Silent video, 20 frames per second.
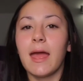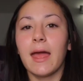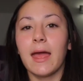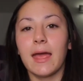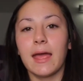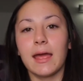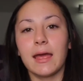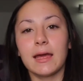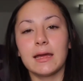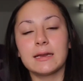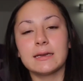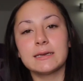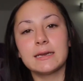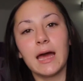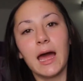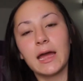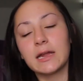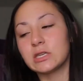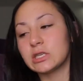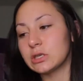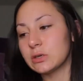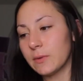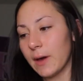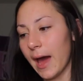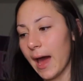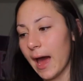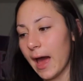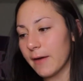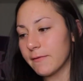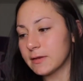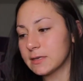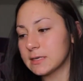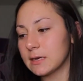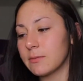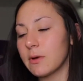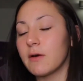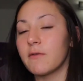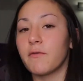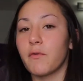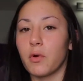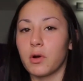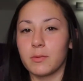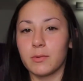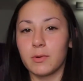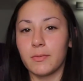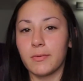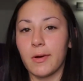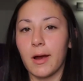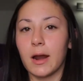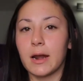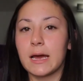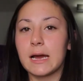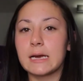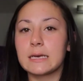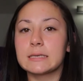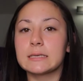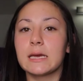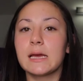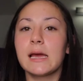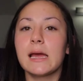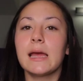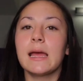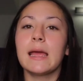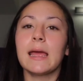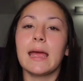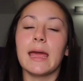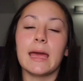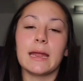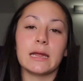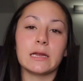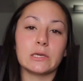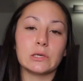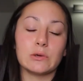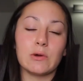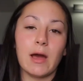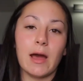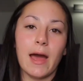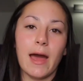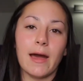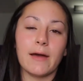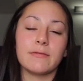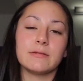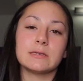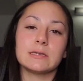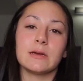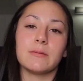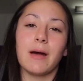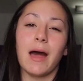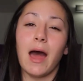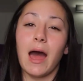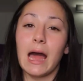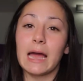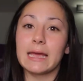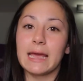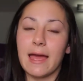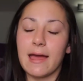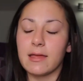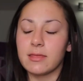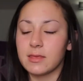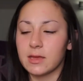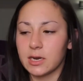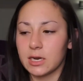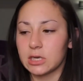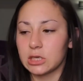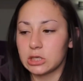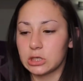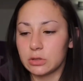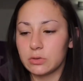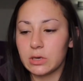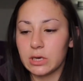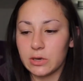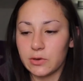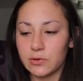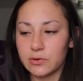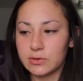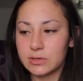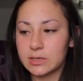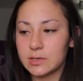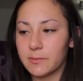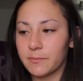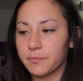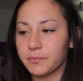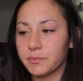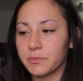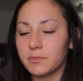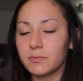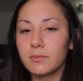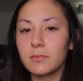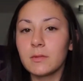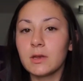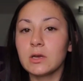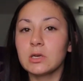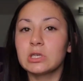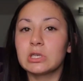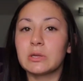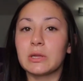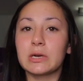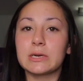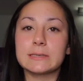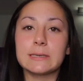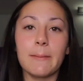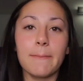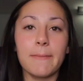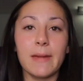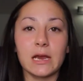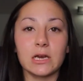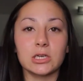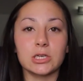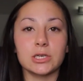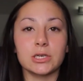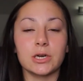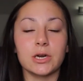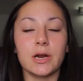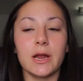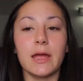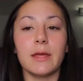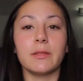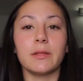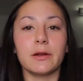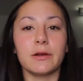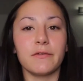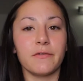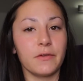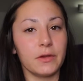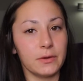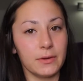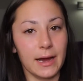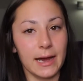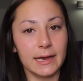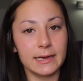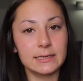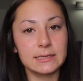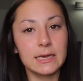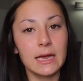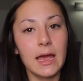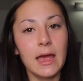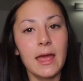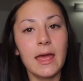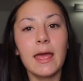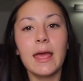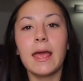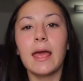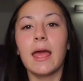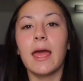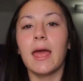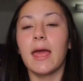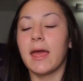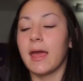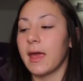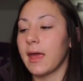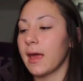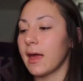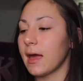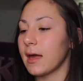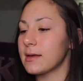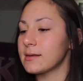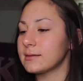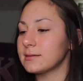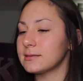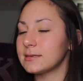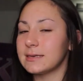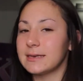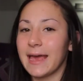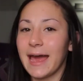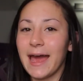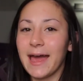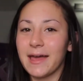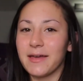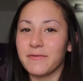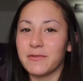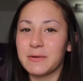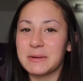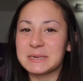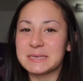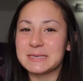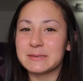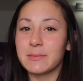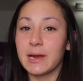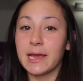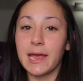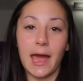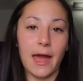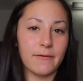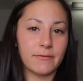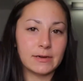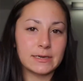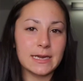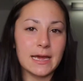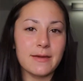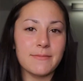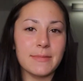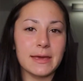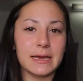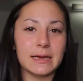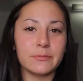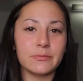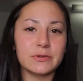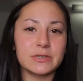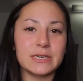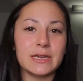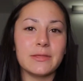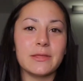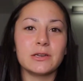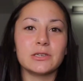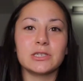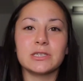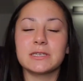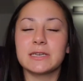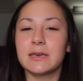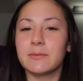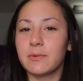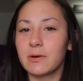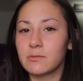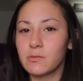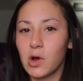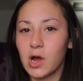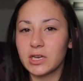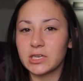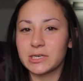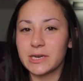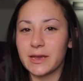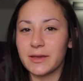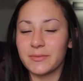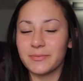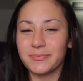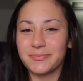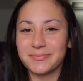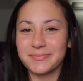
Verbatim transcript: and I do have some affordable products, and I do have some high-end that I do use, so there's a mixture in there for you guys. And yeah, if you want to see my everyday makeup routine, then just keep on watching.